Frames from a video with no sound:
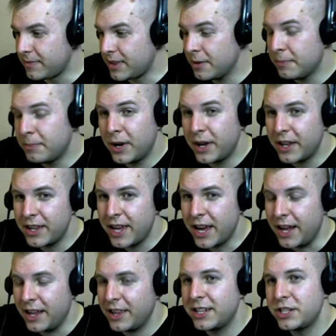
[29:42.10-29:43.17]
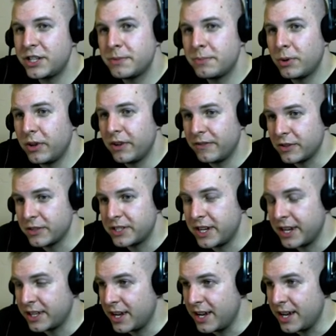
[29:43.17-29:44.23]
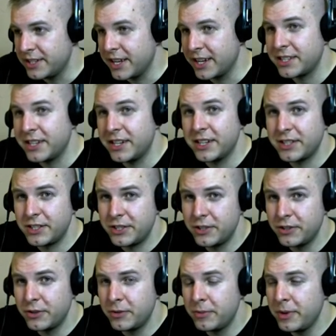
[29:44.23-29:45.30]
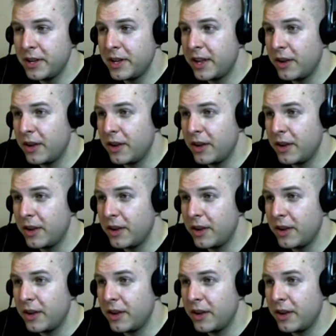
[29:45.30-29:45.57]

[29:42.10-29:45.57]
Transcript: but yeah, let's just pull a verse out of context and assume